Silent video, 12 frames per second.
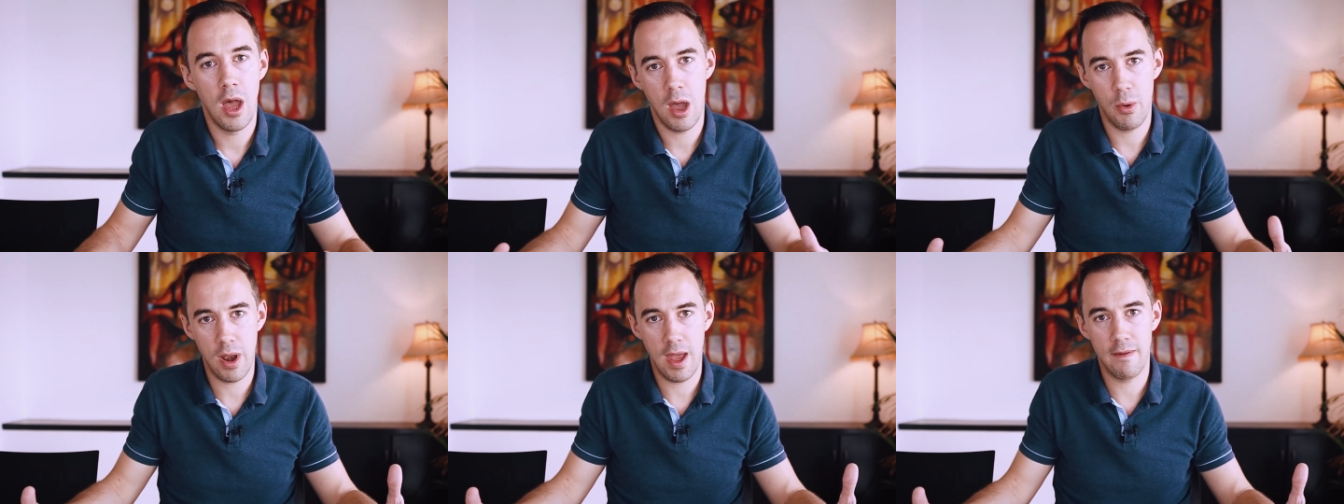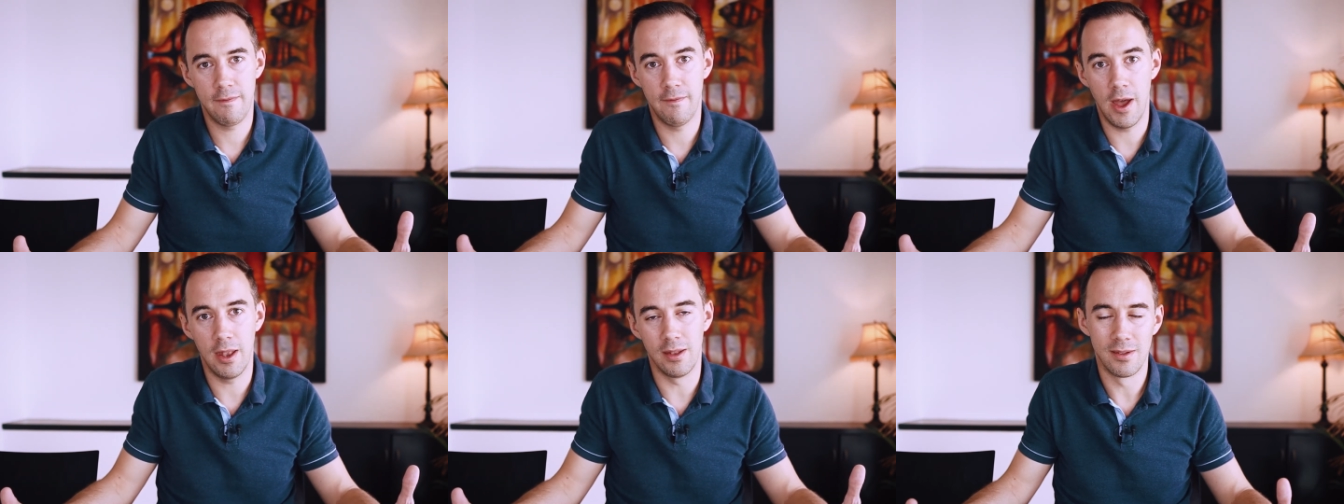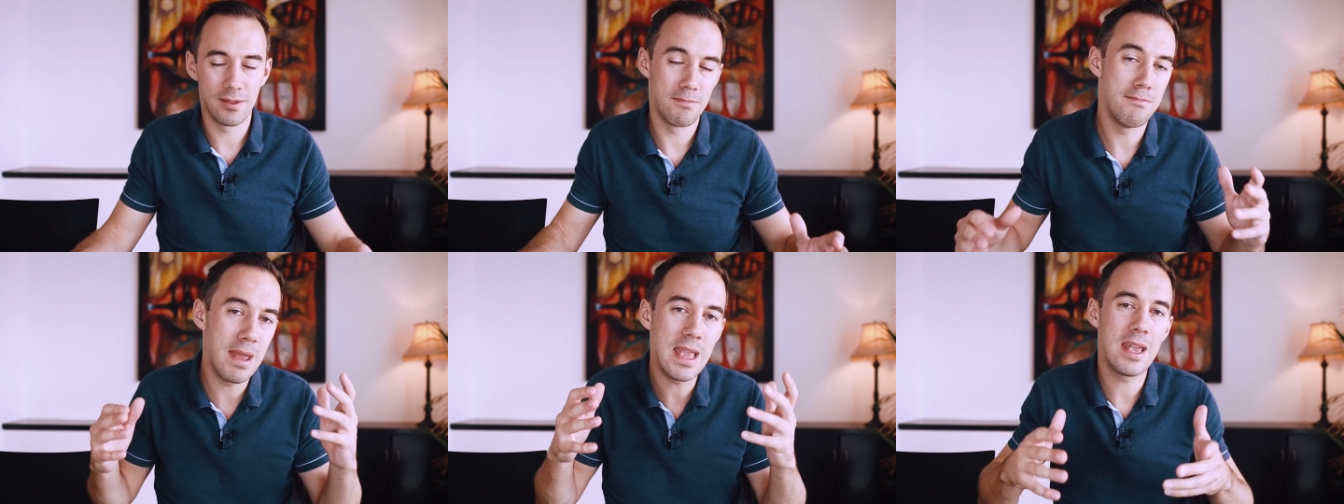I want to have fun.
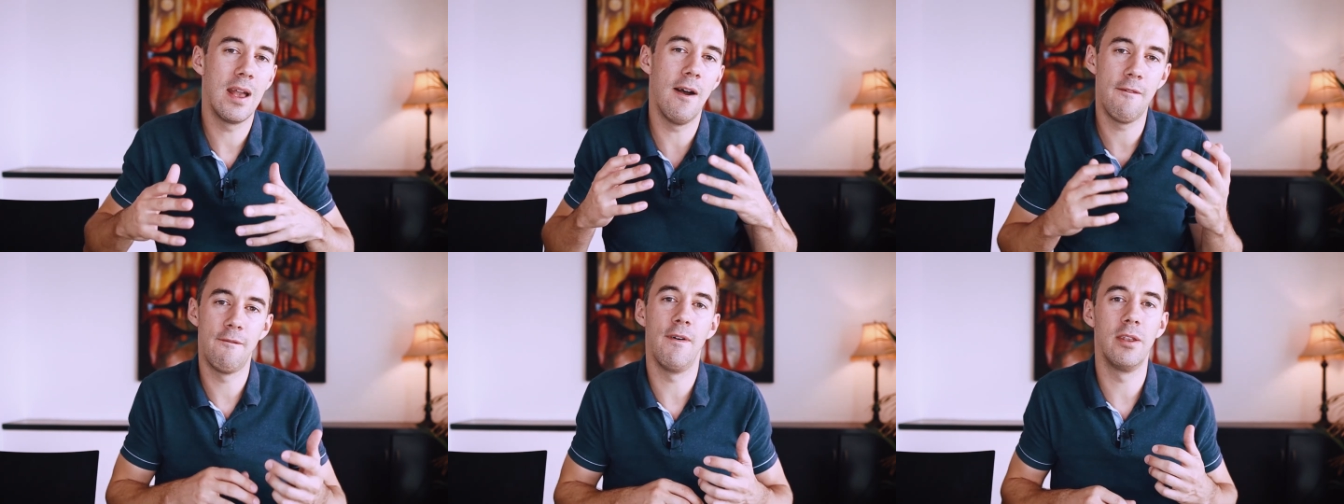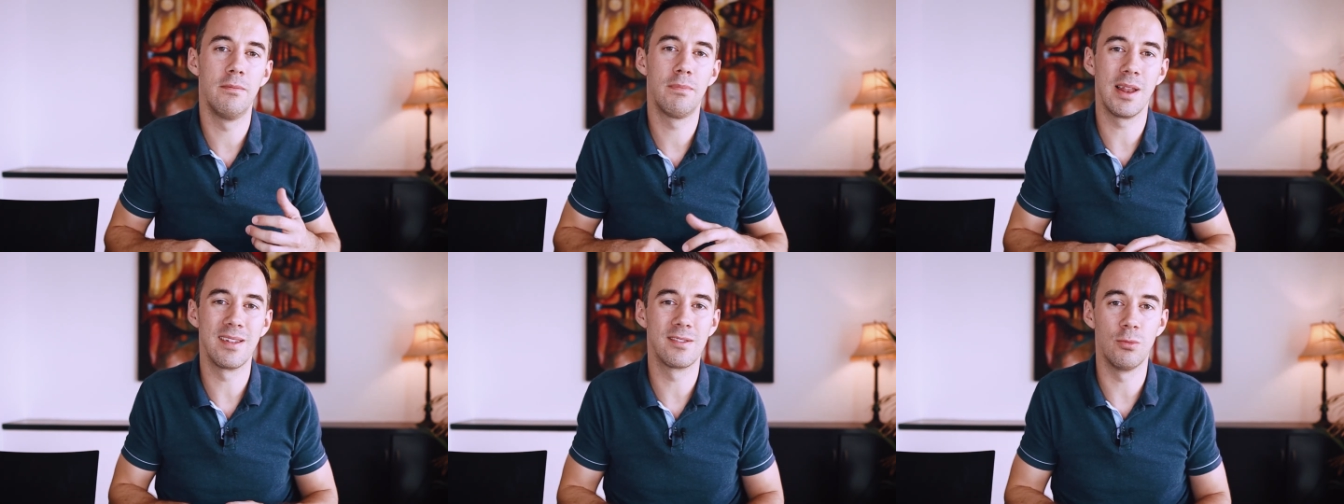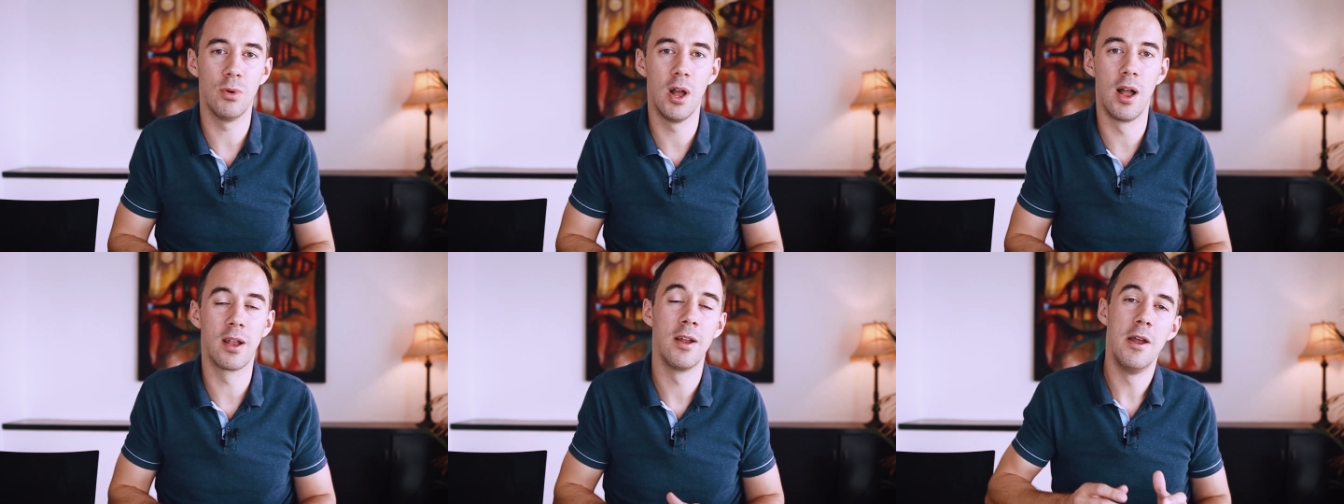Make it a fun place to
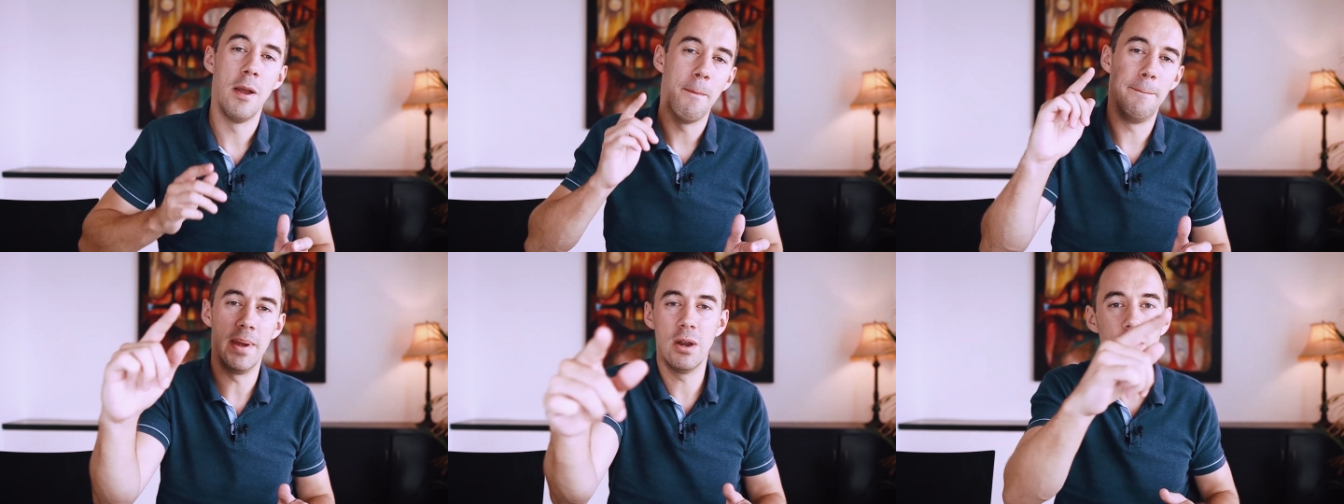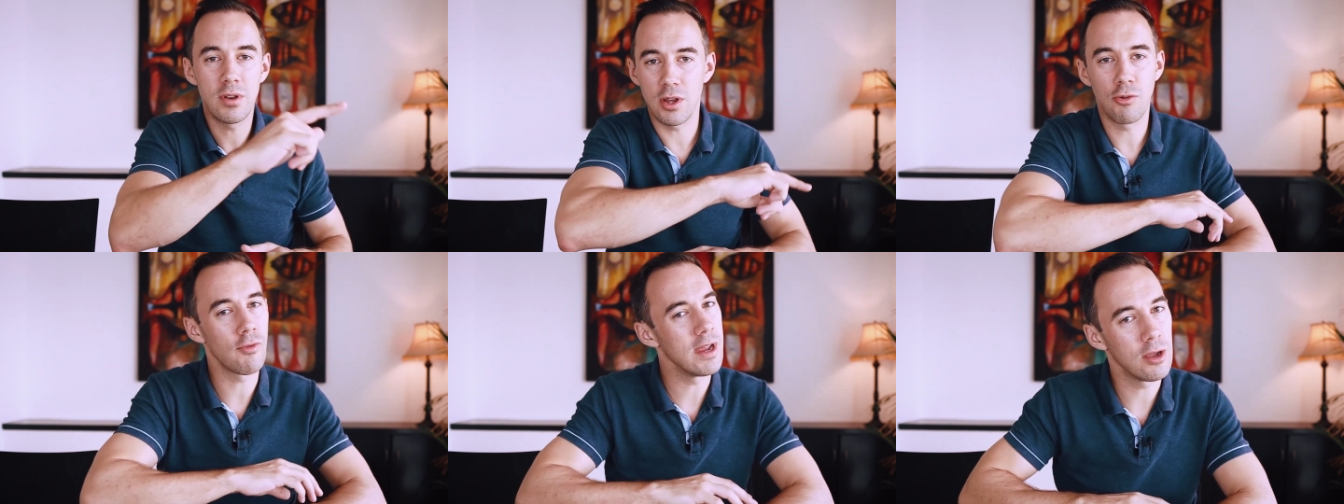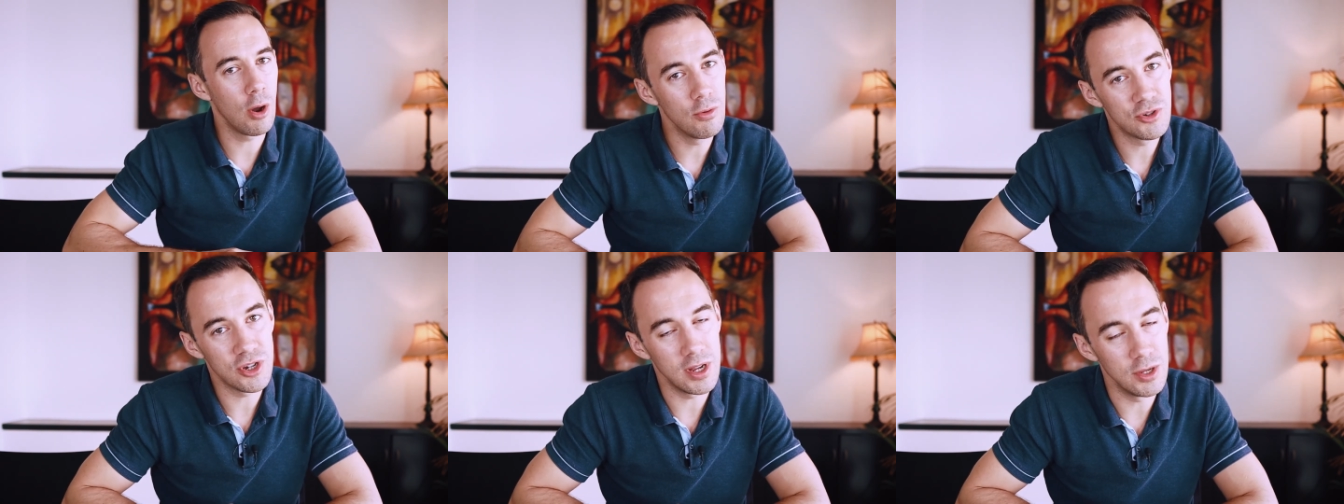work. Build a great
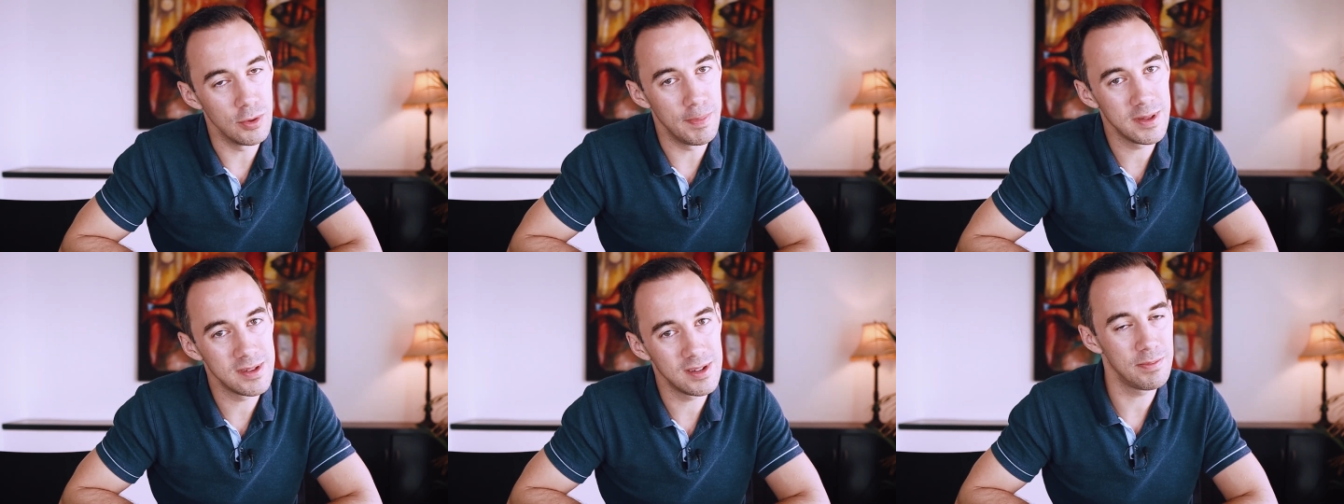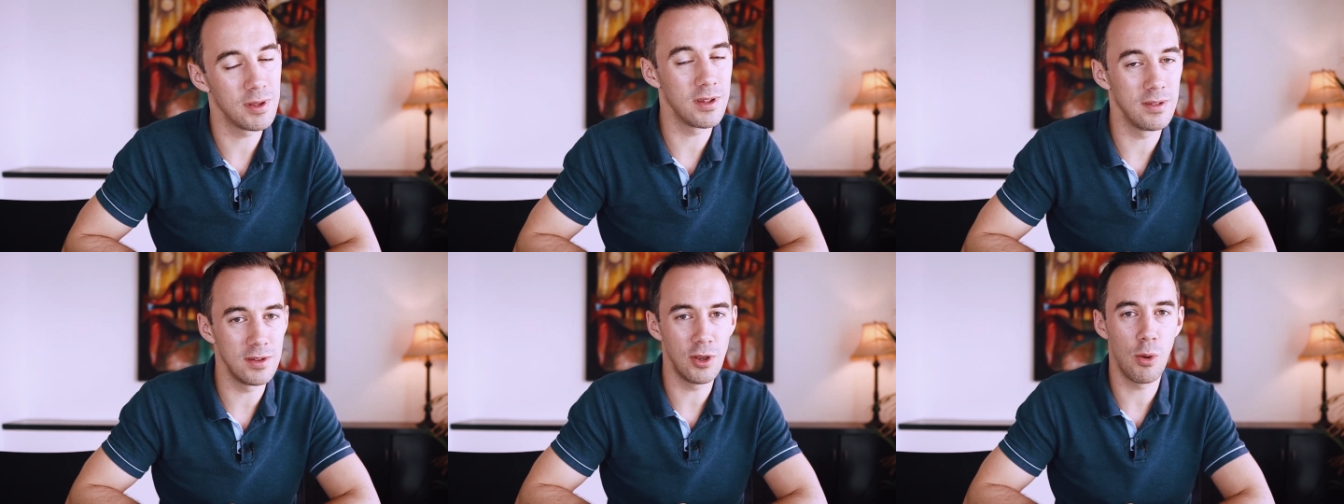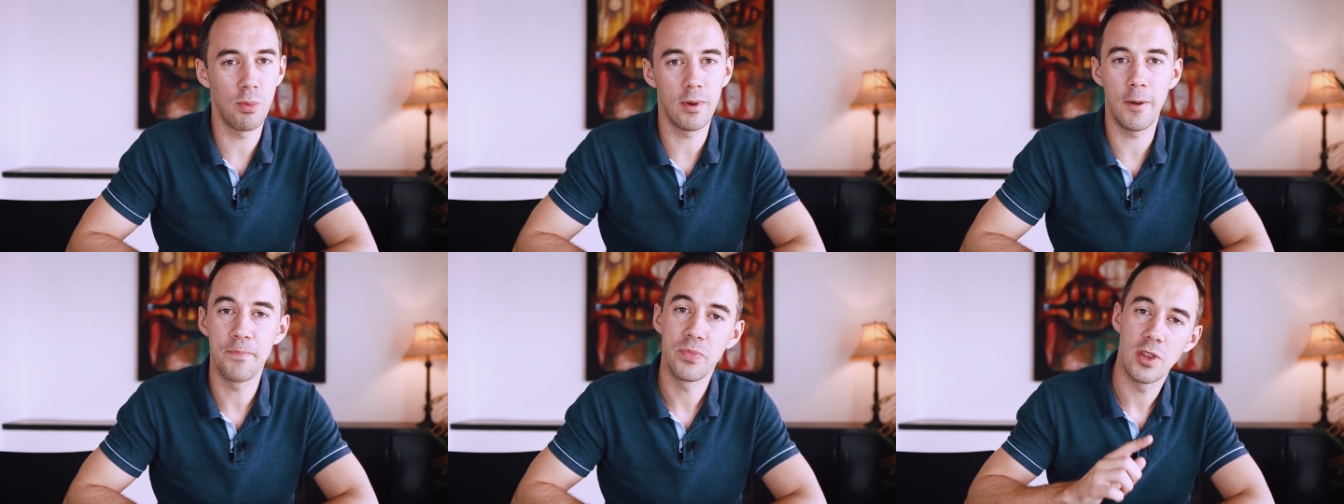culture in your business, because you know
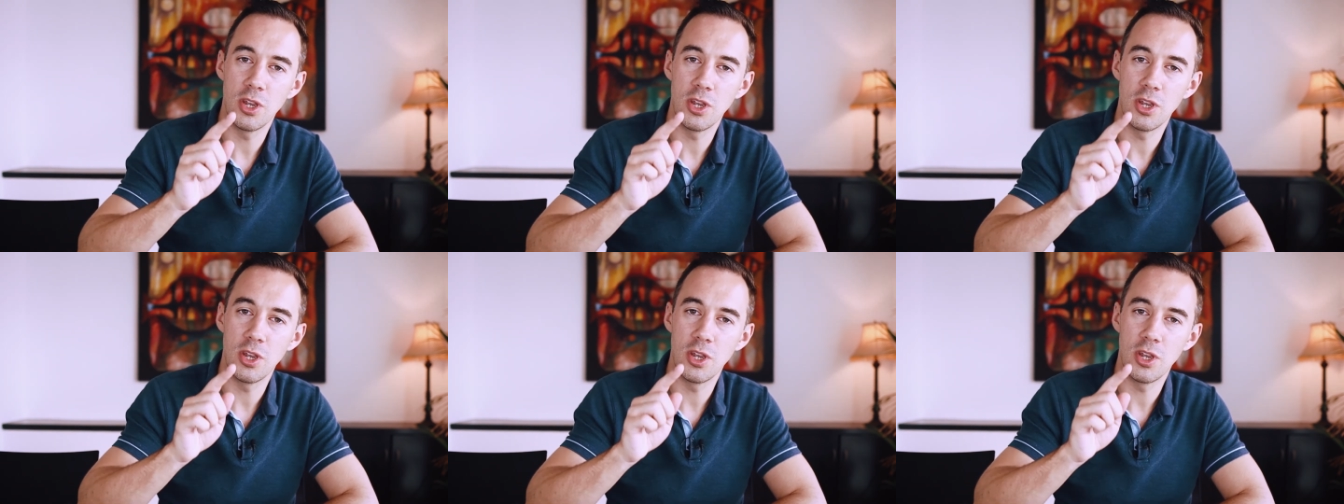what?